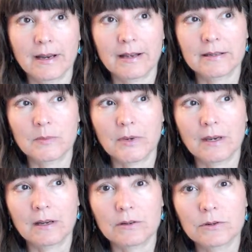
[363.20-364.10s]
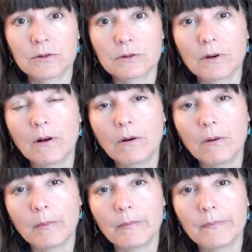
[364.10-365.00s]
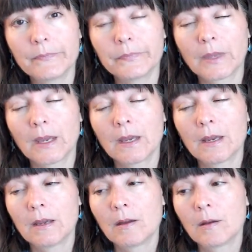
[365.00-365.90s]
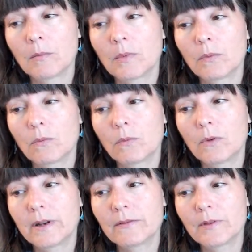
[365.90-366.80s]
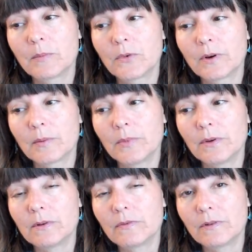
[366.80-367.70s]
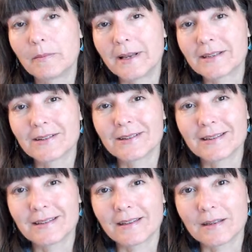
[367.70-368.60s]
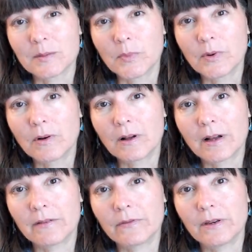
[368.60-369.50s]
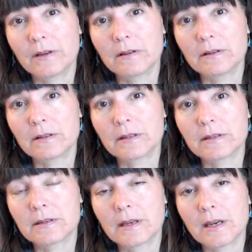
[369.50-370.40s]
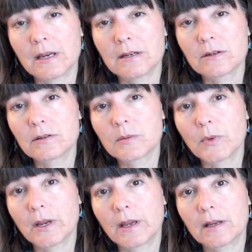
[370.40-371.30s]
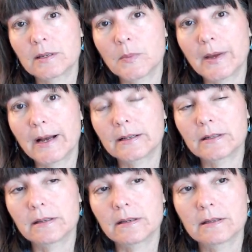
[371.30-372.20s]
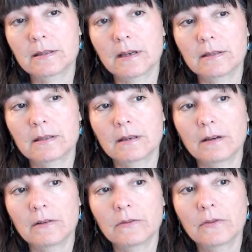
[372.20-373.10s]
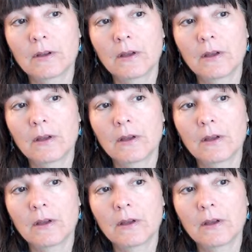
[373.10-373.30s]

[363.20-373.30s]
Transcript: as being a true home. One of the more beautiful messages in this book, I feel, is the angels bringing us back to this sense of